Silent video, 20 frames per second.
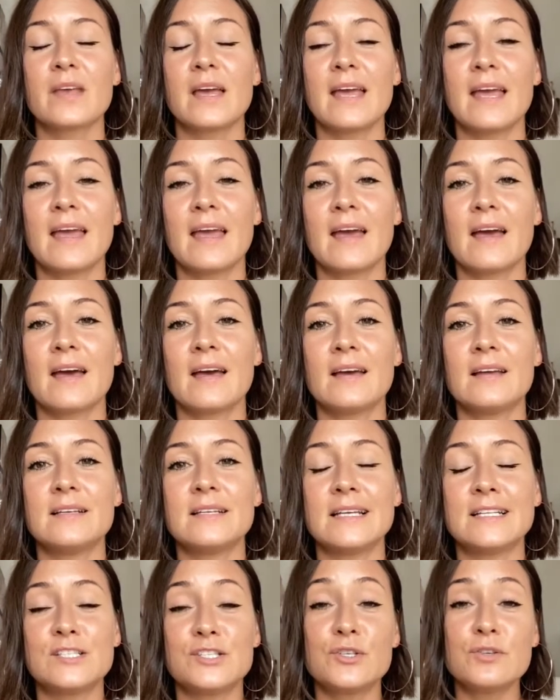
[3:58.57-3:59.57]
and
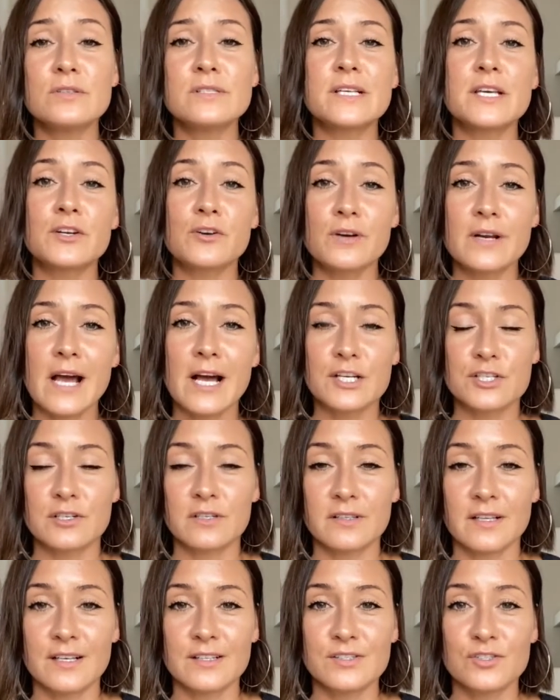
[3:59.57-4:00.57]
it's used
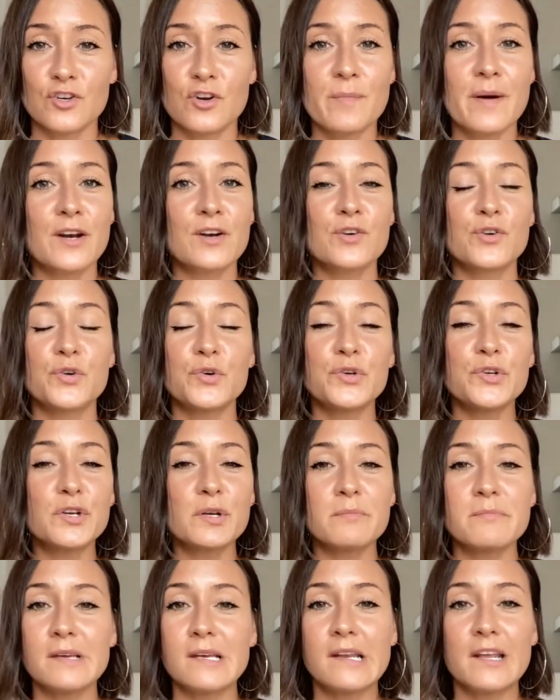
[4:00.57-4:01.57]
internationally. So no matter who
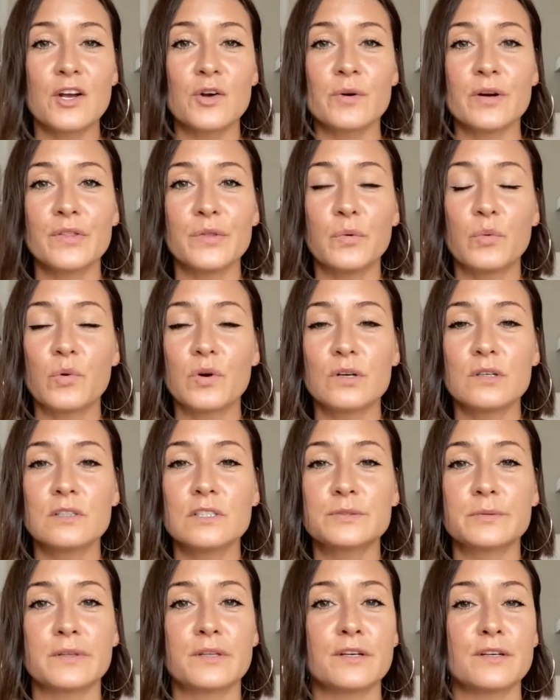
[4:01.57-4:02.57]
you're meeting around the
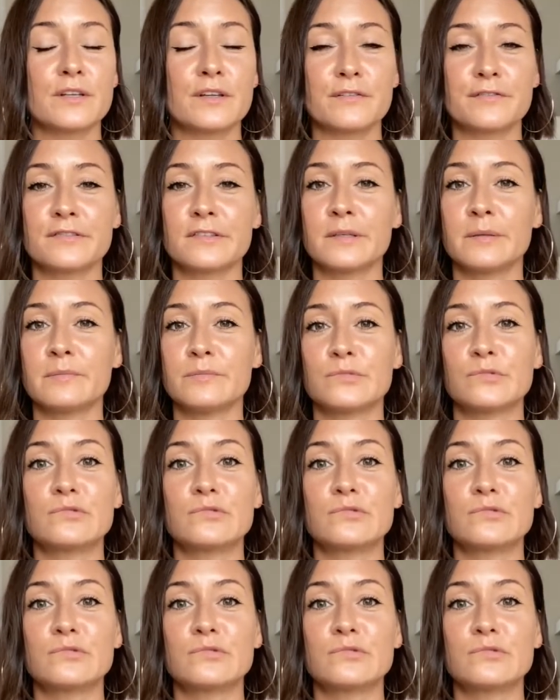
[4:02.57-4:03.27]
world, whether they're from